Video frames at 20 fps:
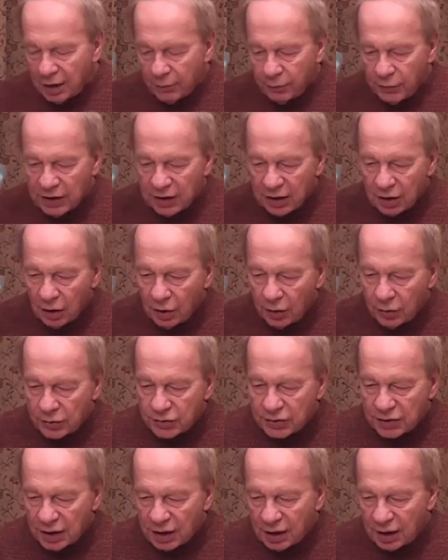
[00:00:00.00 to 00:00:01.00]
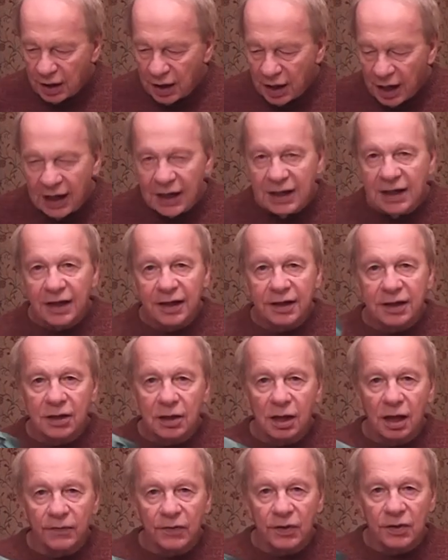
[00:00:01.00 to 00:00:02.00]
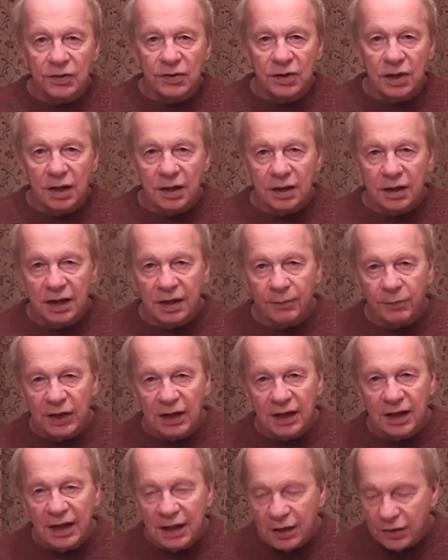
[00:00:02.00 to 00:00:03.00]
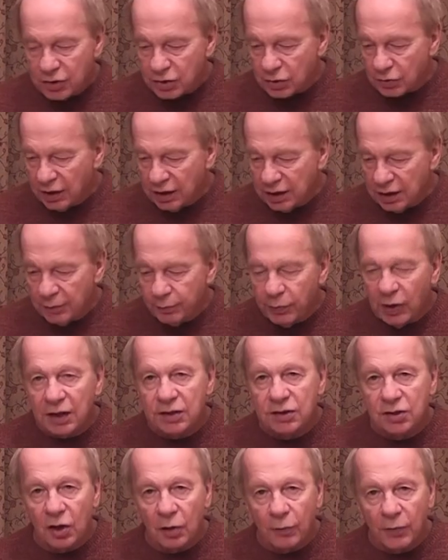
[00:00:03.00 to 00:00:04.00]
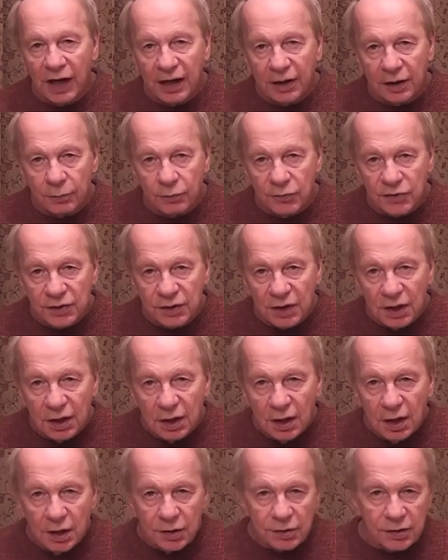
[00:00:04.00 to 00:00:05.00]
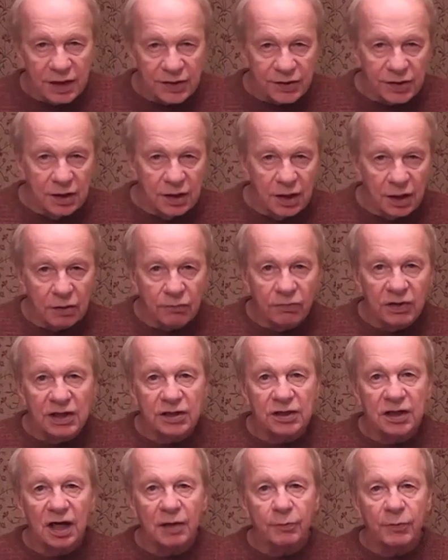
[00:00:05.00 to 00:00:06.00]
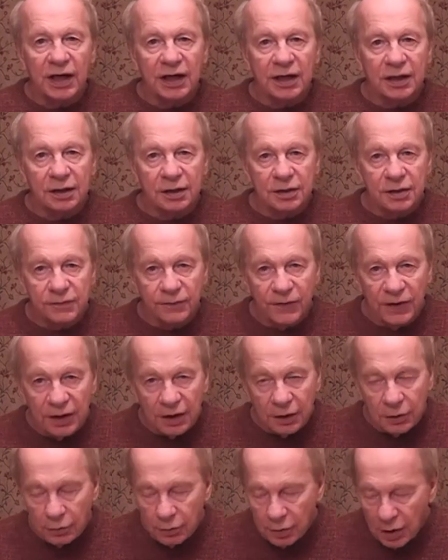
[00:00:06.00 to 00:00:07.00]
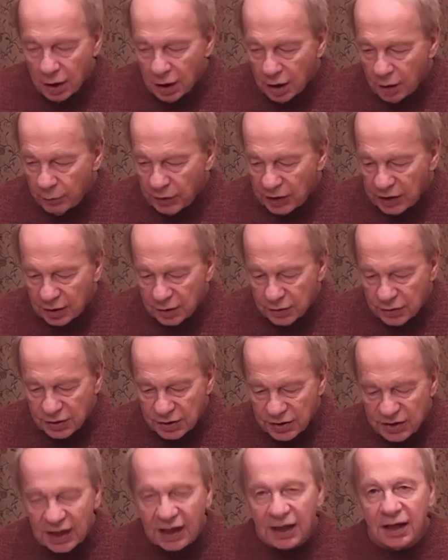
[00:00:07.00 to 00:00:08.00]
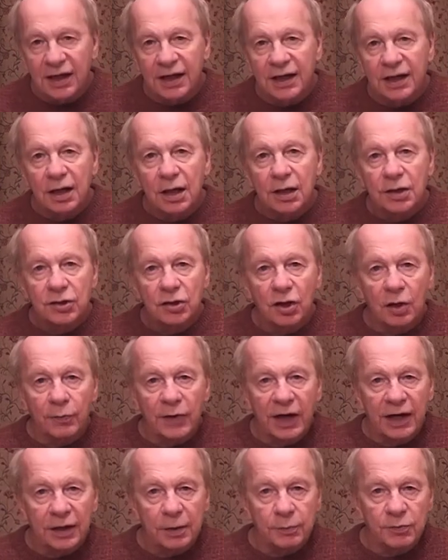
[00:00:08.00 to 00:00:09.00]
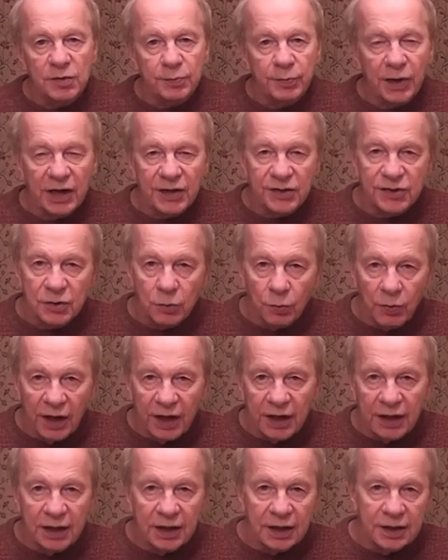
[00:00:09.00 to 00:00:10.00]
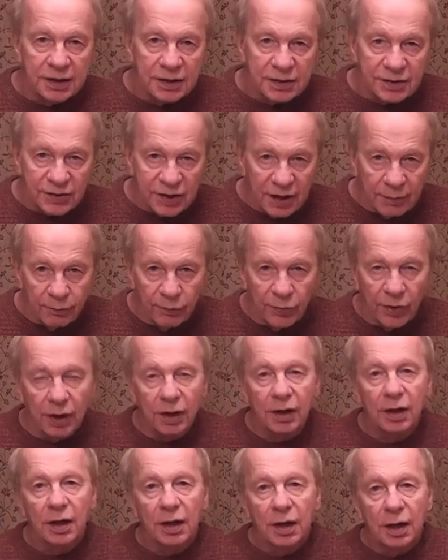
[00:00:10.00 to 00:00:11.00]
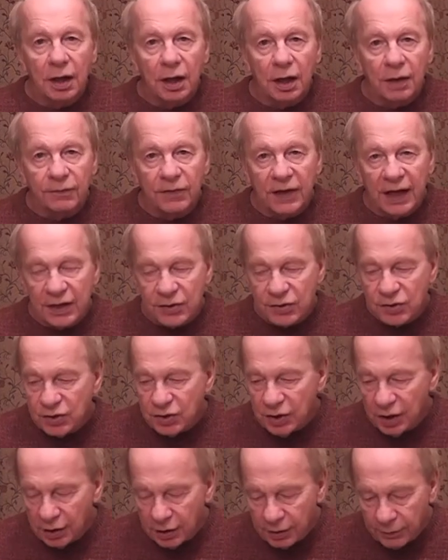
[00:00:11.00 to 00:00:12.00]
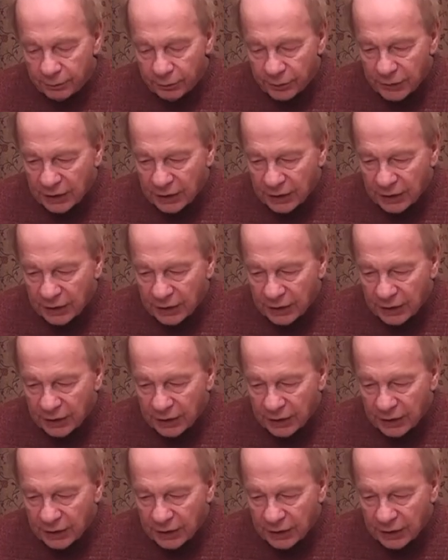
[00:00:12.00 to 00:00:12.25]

because I like covers that have been illustrated by Tom Adams. So that's another reason I'm making this video, because sadly Tom Adams passed away in December of last year.